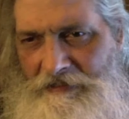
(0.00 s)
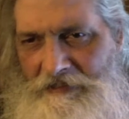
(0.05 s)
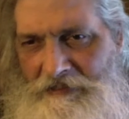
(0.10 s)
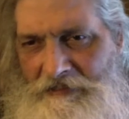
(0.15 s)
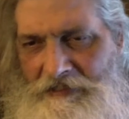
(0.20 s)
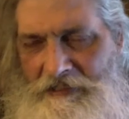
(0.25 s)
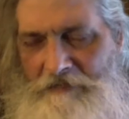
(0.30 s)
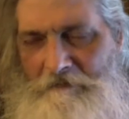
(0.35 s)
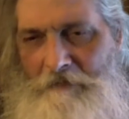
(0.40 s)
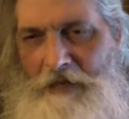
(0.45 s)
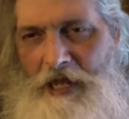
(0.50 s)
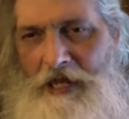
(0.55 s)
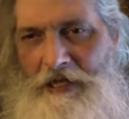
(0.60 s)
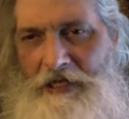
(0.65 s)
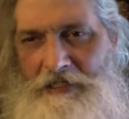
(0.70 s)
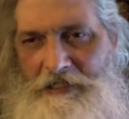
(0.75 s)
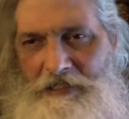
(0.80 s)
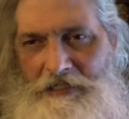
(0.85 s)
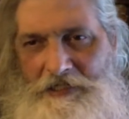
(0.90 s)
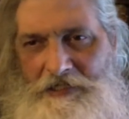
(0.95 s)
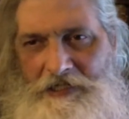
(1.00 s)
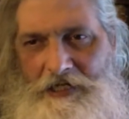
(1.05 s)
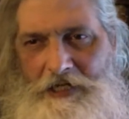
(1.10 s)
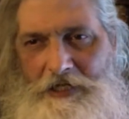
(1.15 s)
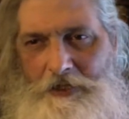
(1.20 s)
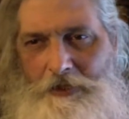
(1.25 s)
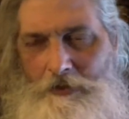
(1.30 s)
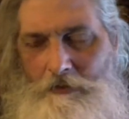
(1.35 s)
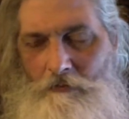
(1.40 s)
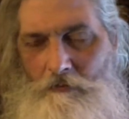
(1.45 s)
the
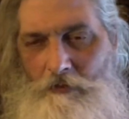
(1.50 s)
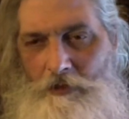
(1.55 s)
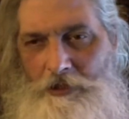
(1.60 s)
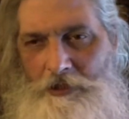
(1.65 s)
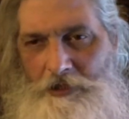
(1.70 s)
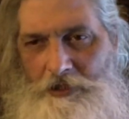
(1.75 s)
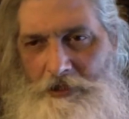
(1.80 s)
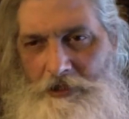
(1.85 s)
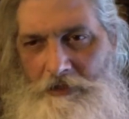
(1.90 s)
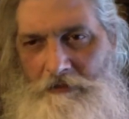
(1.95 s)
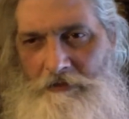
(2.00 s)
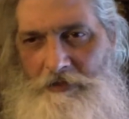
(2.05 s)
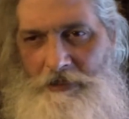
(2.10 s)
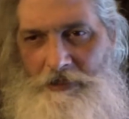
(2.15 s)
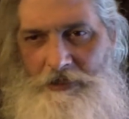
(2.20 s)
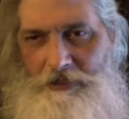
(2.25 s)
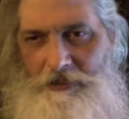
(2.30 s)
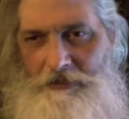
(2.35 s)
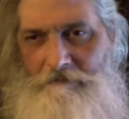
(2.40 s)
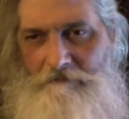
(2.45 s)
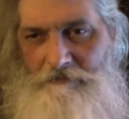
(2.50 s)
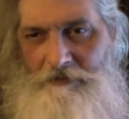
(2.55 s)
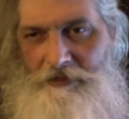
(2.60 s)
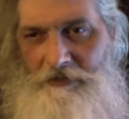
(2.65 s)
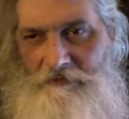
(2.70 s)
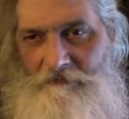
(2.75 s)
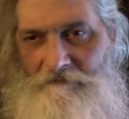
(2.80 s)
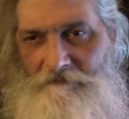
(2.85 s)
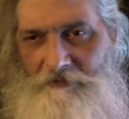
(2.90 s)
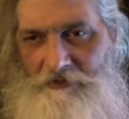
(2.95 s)
demonetization was seriously
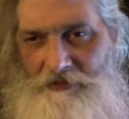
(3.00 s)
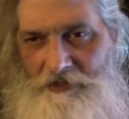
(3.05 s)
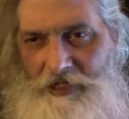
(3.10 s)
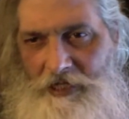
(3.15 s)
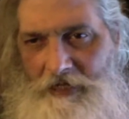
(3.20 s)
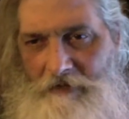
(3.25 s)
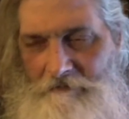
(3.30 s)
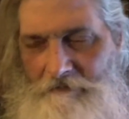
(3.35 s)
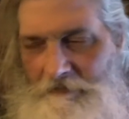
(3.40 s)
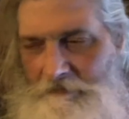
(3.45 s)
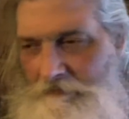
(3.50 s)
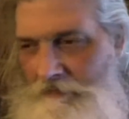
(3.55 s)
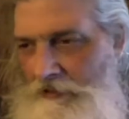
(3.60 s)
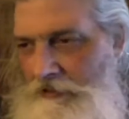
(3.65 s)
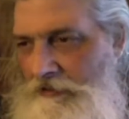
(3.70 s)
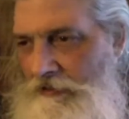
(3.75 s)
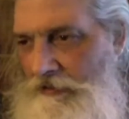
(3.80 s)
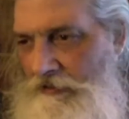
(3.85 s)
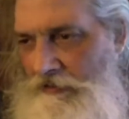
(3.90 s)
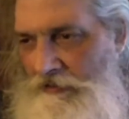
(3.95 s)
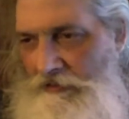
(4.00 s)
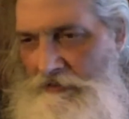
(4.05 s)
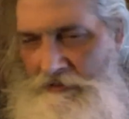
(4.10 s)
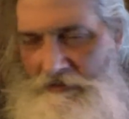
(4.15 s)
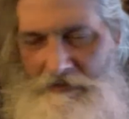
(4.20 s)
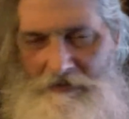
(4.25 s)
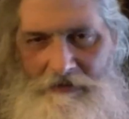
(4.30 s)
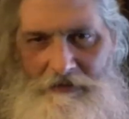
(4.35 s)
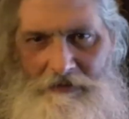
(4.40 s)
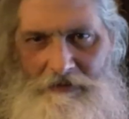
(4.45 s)
real for Skyrim.
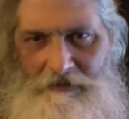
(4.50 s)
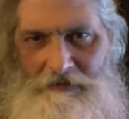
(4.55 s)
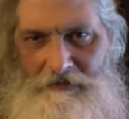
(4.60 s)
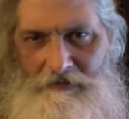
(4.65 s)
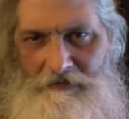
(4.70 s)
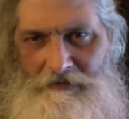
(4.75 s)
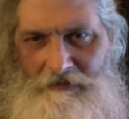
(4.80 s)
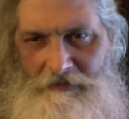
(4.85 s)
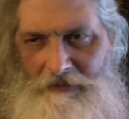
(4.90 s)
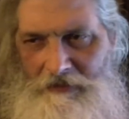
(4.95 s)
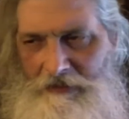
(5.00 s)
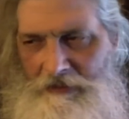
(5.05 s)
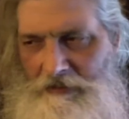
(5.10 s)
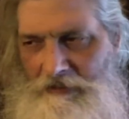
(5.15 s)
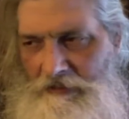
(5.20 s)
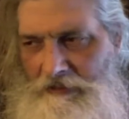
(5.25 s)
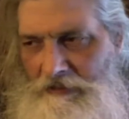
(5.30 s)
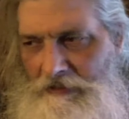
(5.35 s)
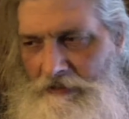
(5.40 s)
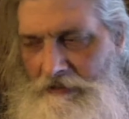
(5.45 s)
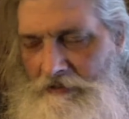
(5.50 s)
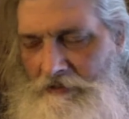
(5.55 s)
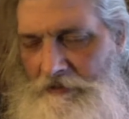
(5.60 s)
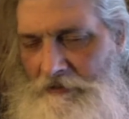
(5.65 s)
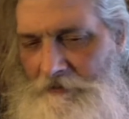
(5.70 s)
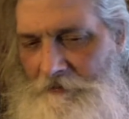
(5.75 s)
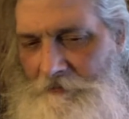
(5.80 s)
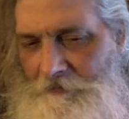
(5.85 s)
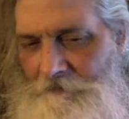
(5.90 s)
Uh, I